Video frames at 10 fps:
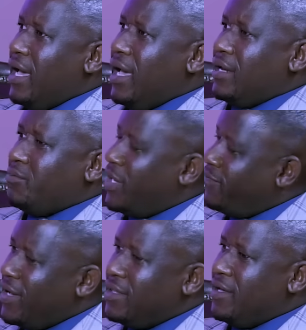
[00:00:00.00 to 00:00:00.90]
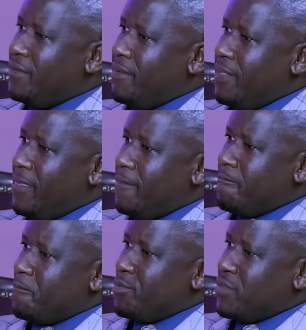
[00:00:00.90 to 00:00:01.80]
And my Father,
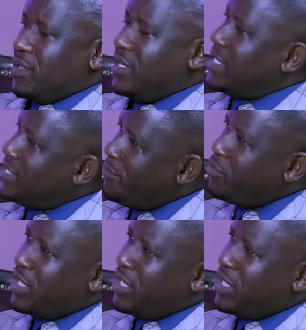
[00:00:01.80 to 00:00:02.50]
the example